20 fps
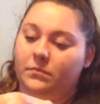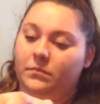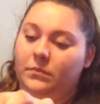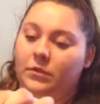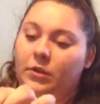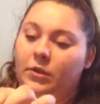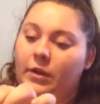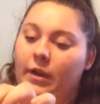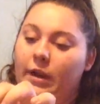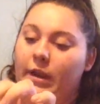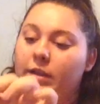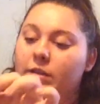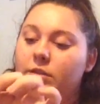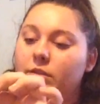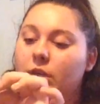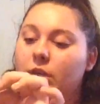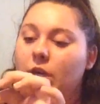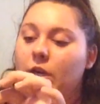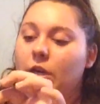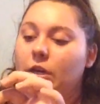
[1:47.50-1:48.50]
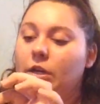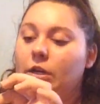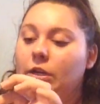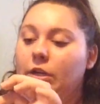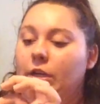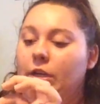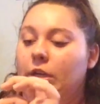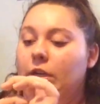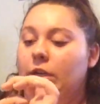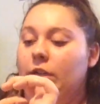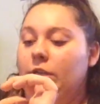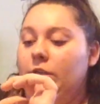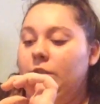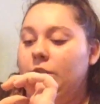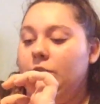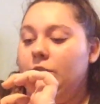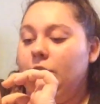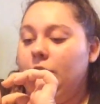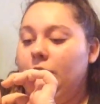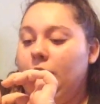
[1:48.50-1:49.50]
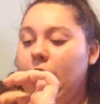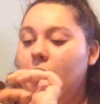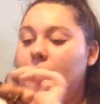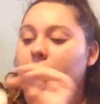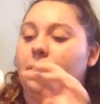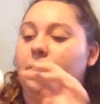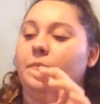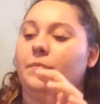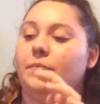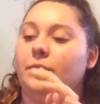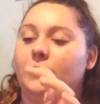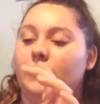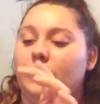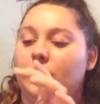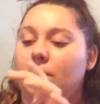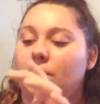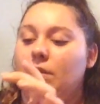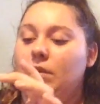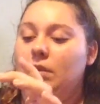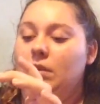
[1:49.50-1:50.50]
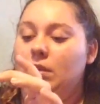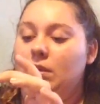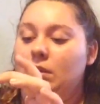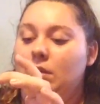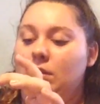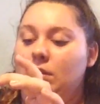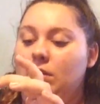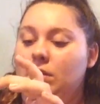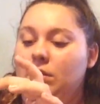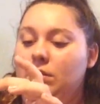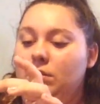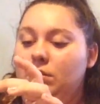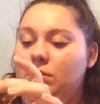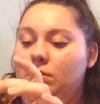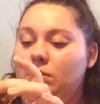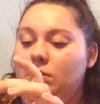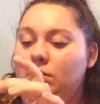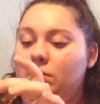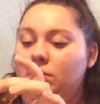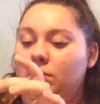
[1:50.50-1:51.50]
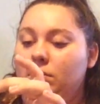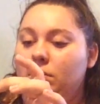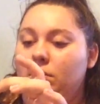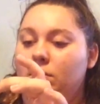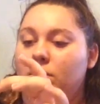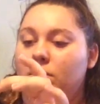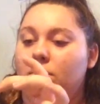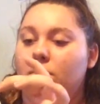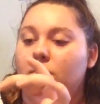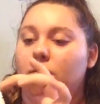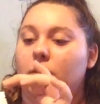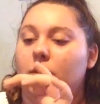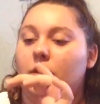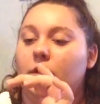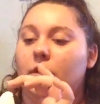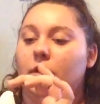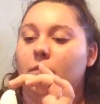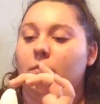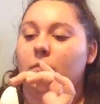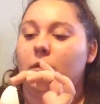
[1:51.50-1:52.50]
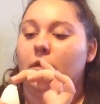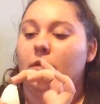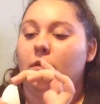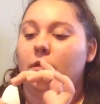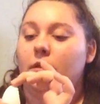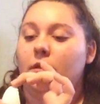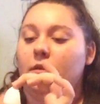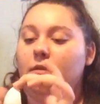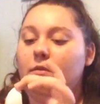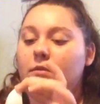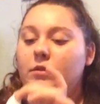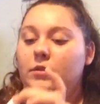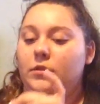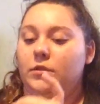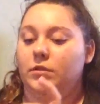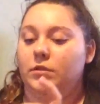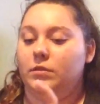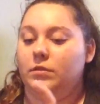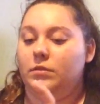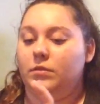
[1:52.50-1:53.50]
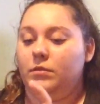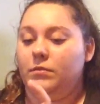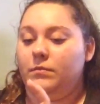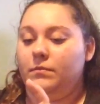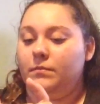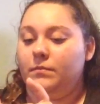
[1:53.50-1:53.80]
your hands are going to get a little dirty. So don't worry about it. Just